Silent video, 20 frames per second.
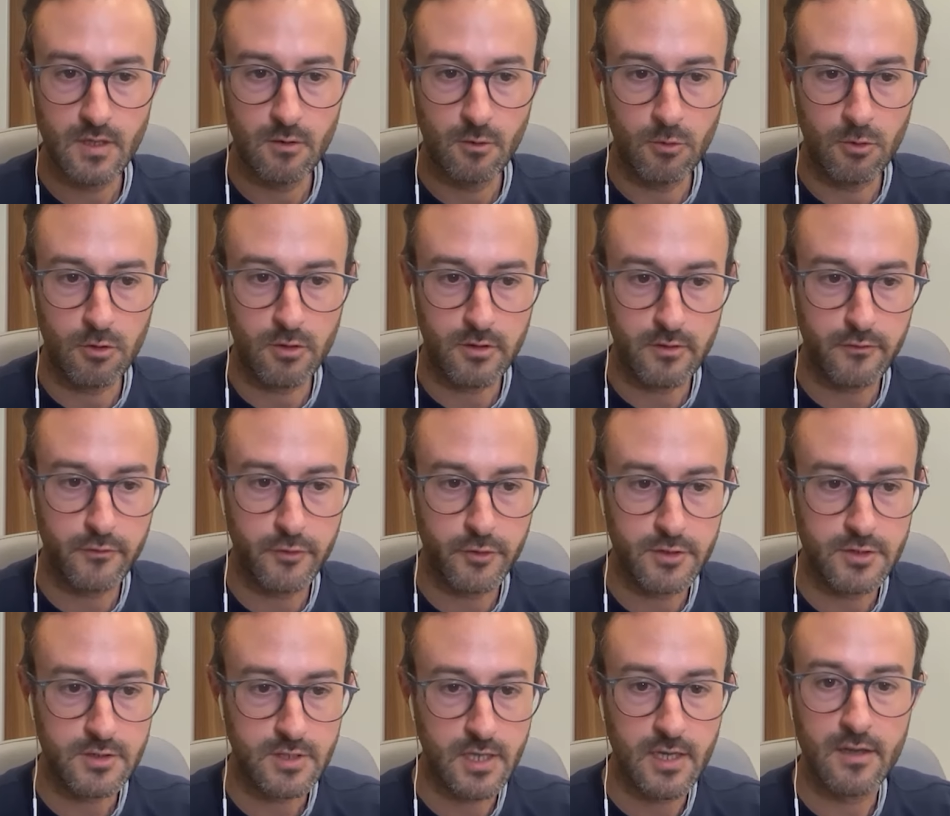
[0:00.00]
or the
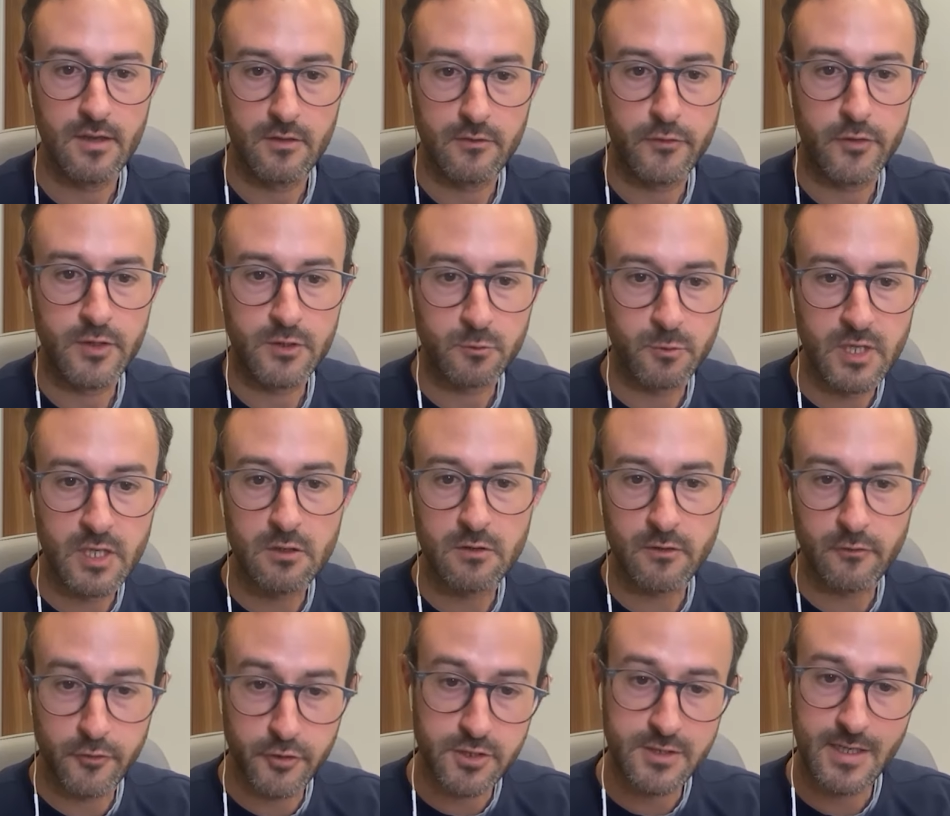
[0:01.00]
first week or
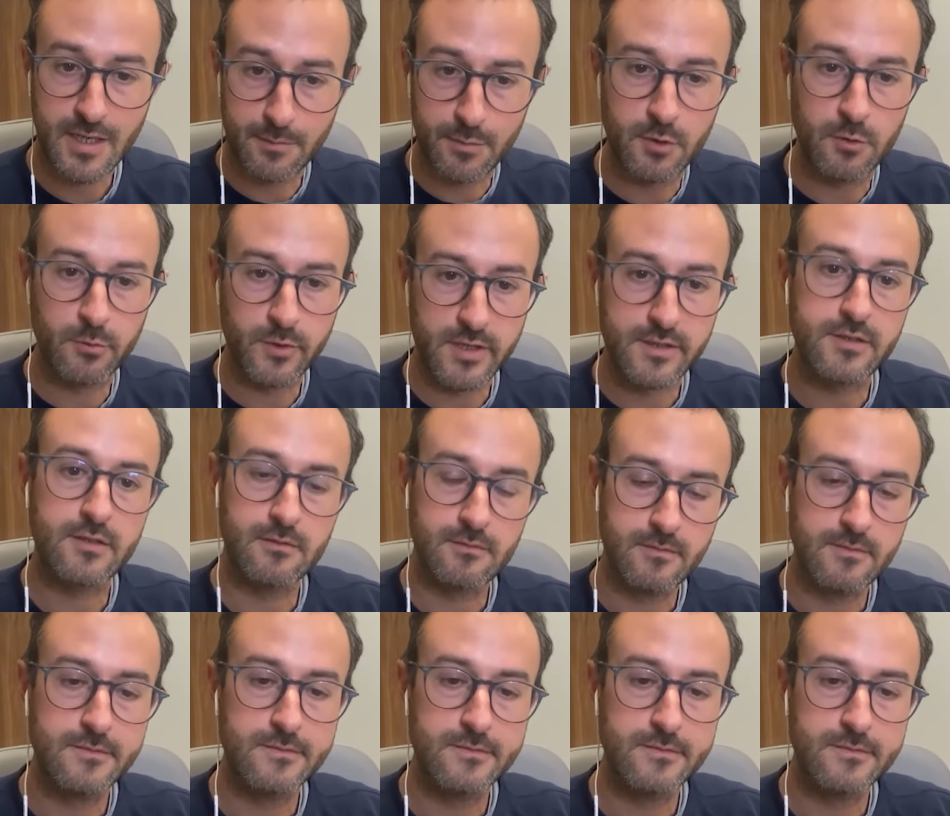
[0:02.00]
the first couple of weeks.